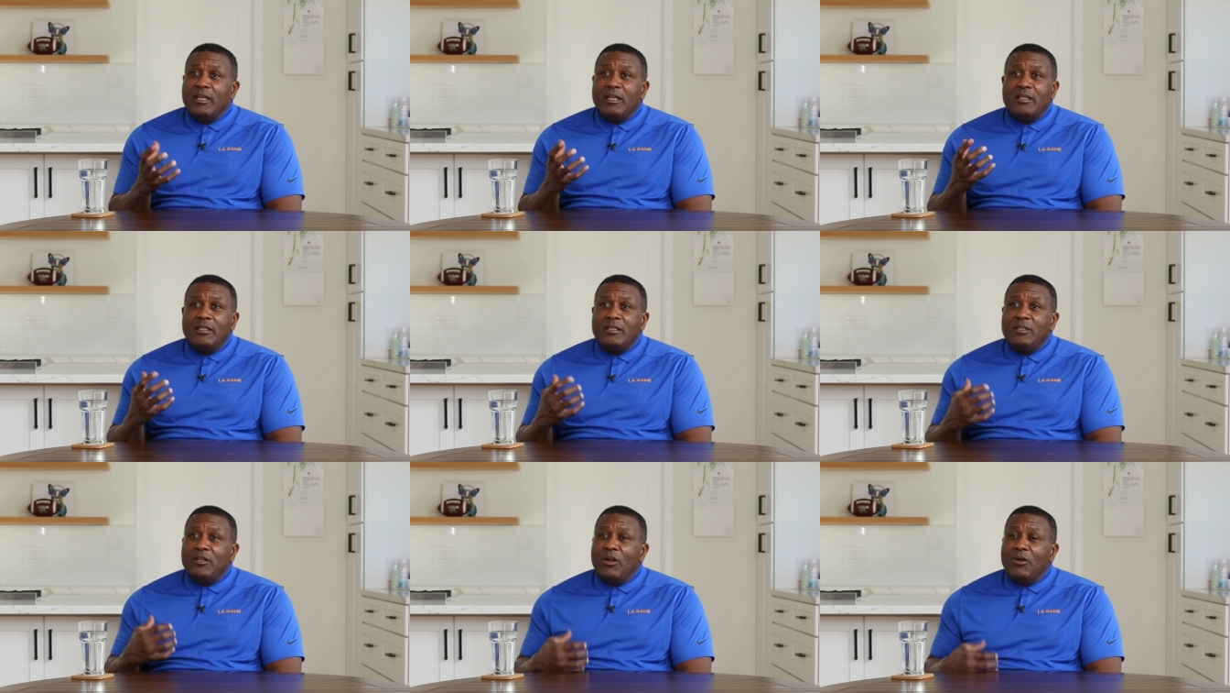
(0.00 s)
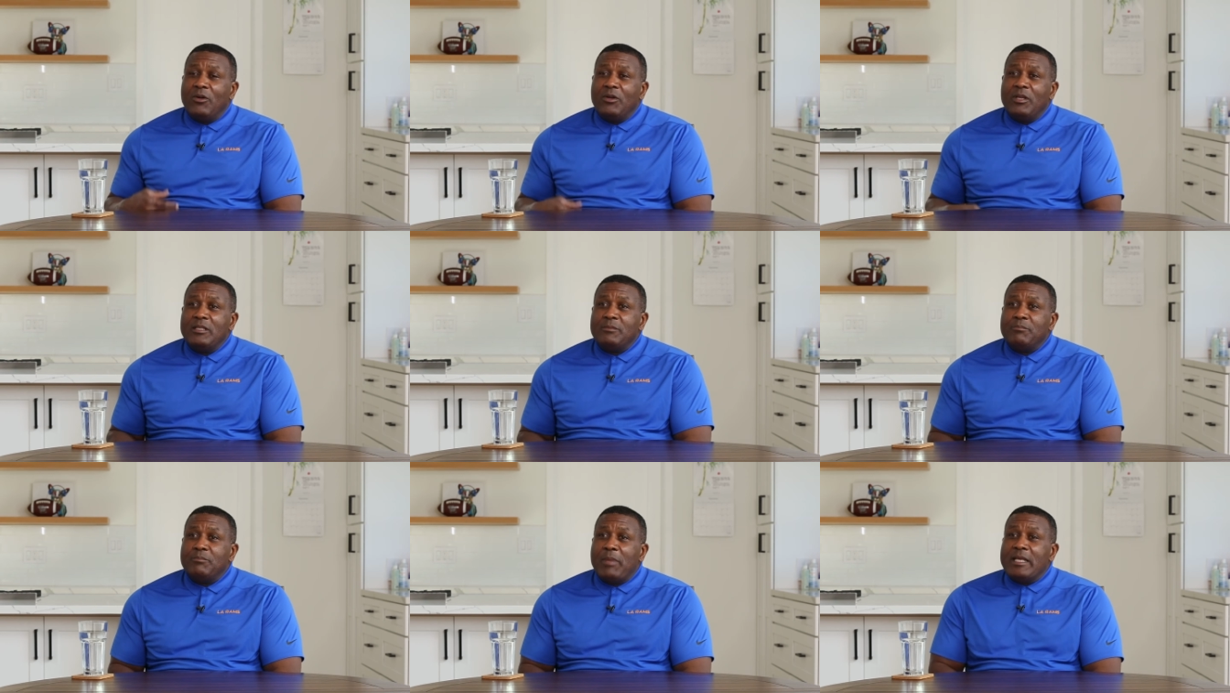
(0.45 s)

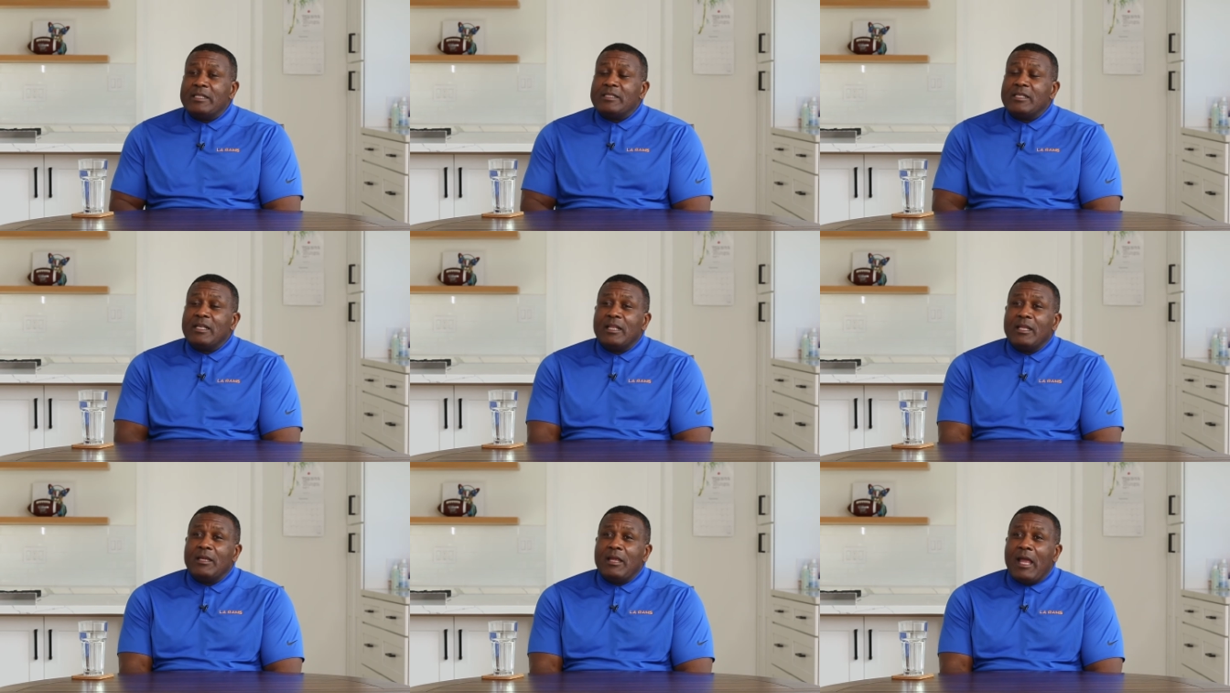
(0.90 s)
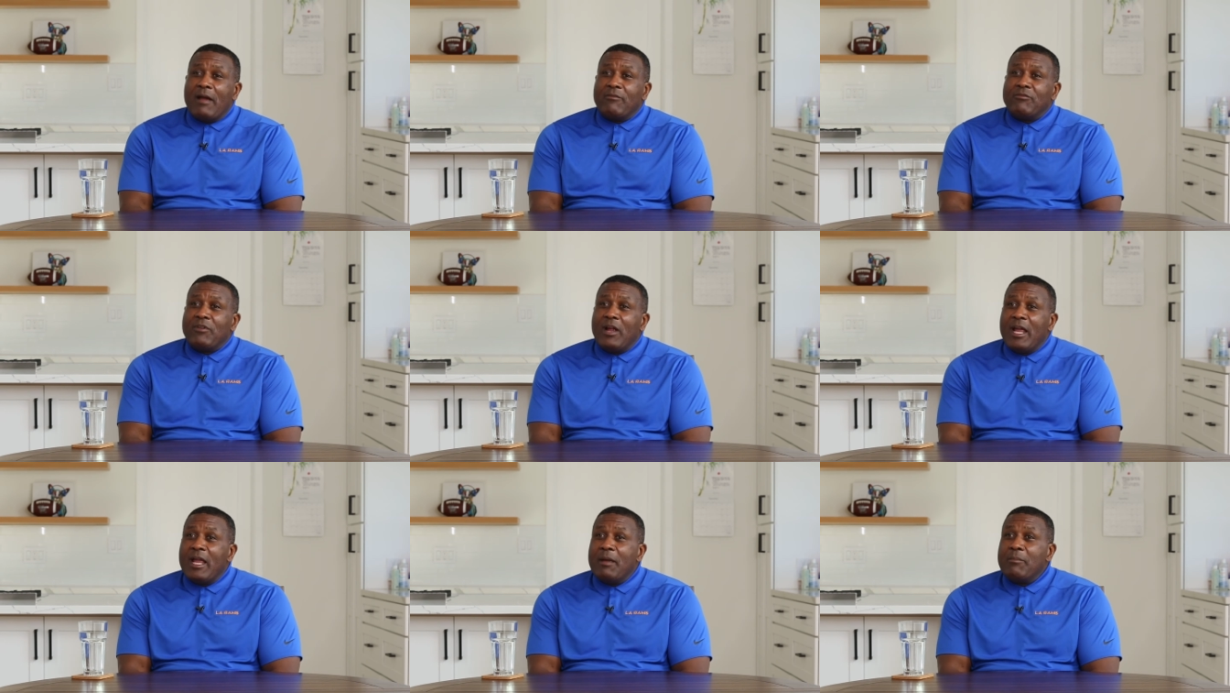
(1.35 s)
He basically,
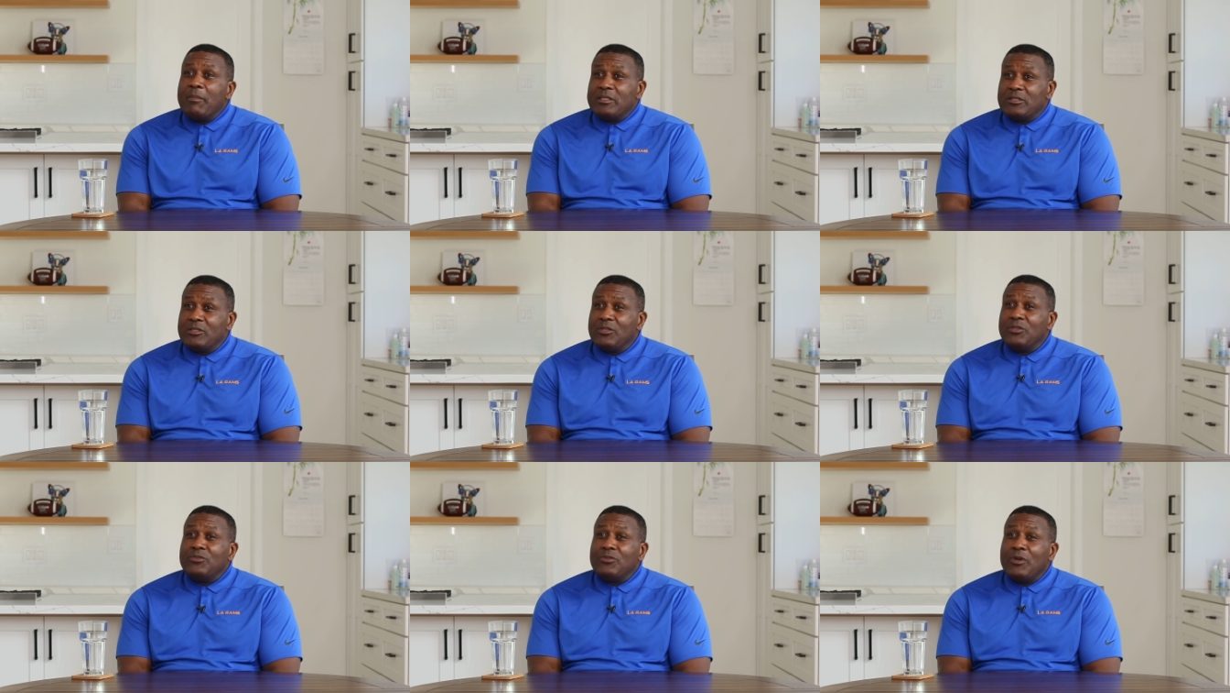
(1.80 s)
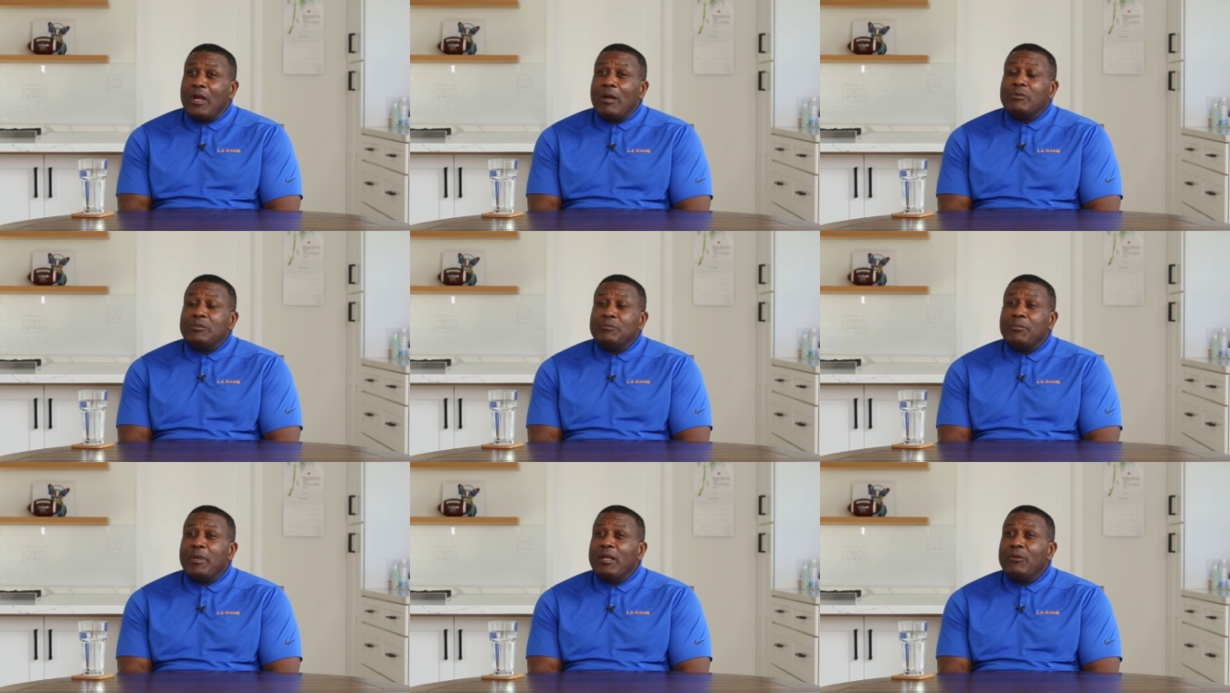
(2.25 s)
after I had my surgery, I
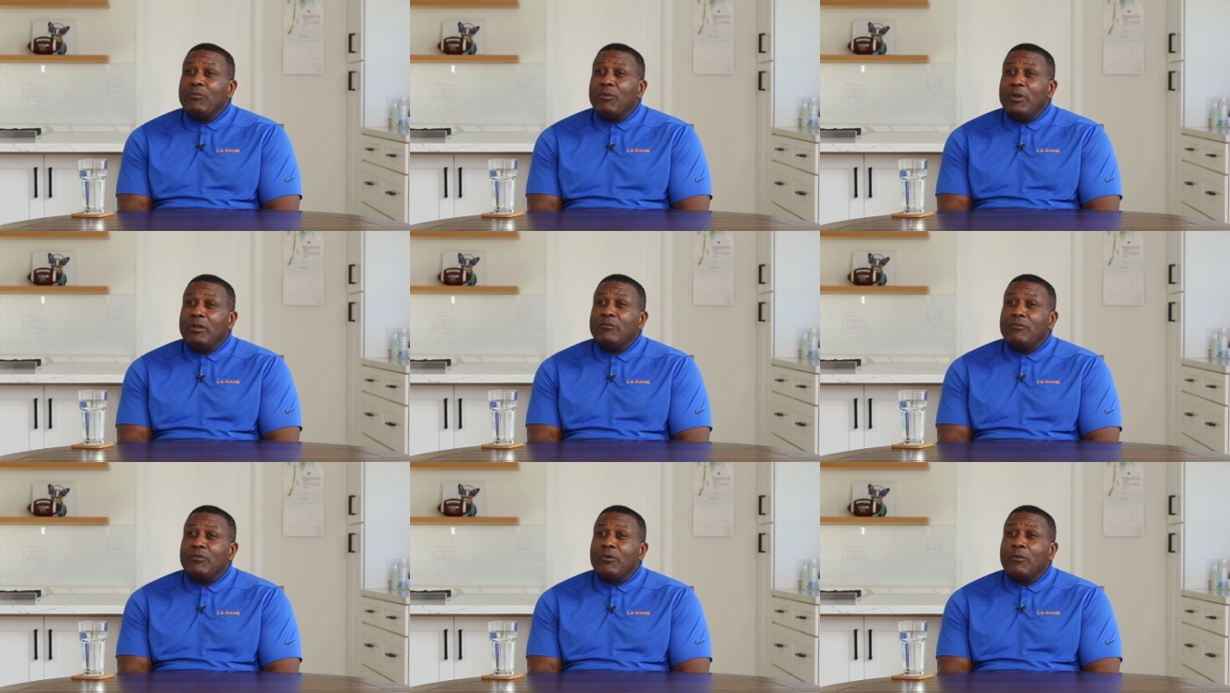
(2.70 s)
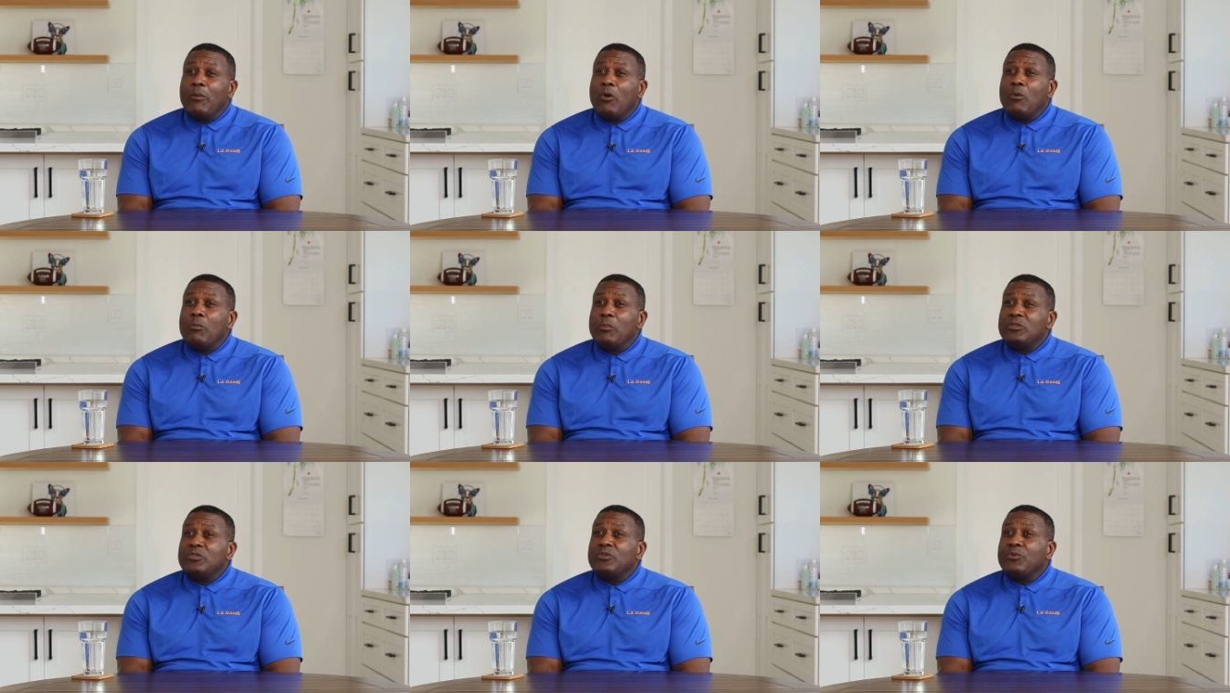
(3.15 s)
was bedridden for
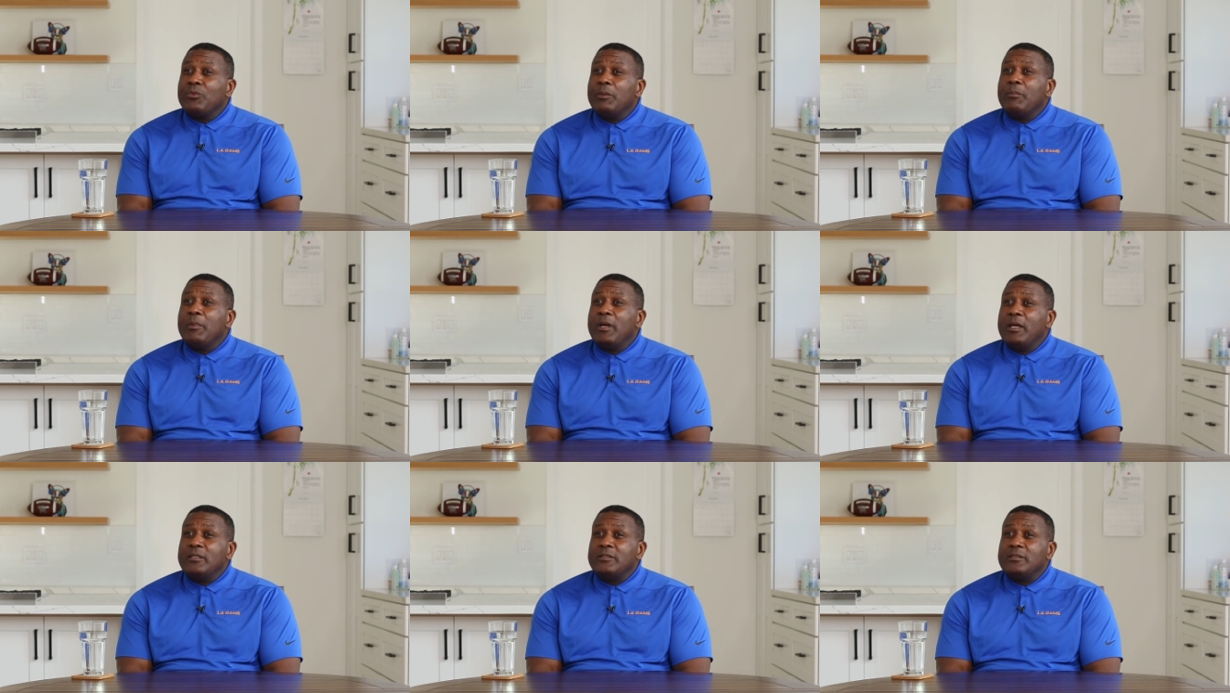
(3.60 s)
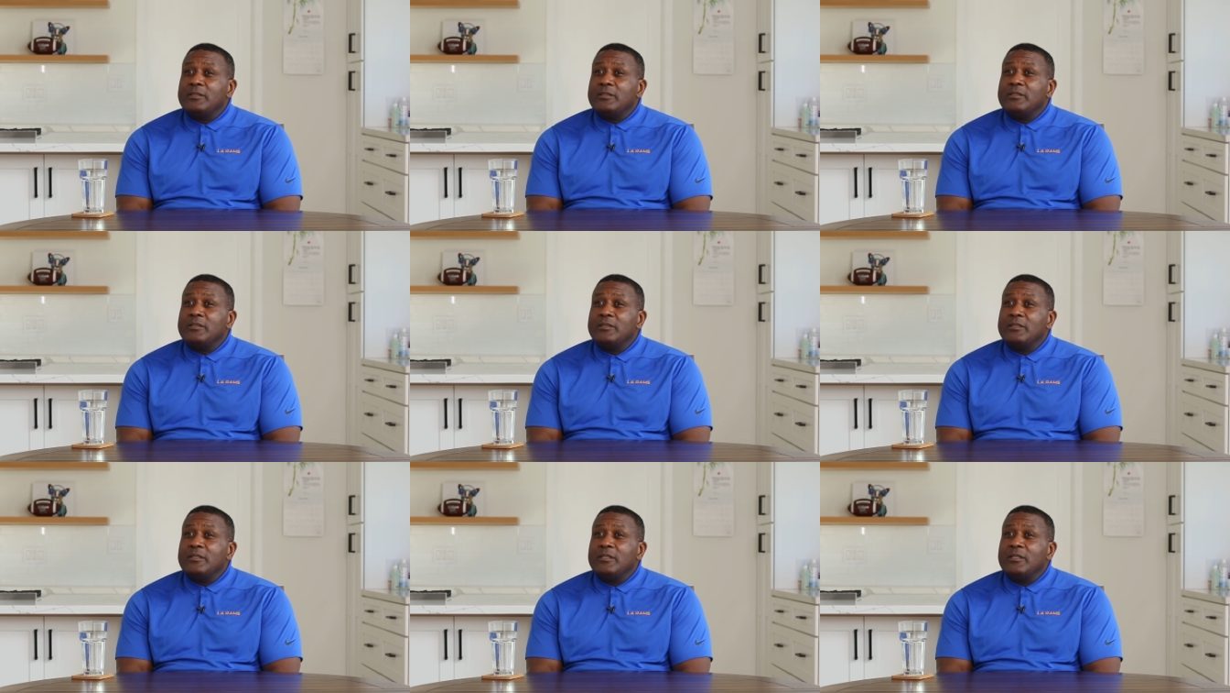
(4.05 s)
almost 3 months.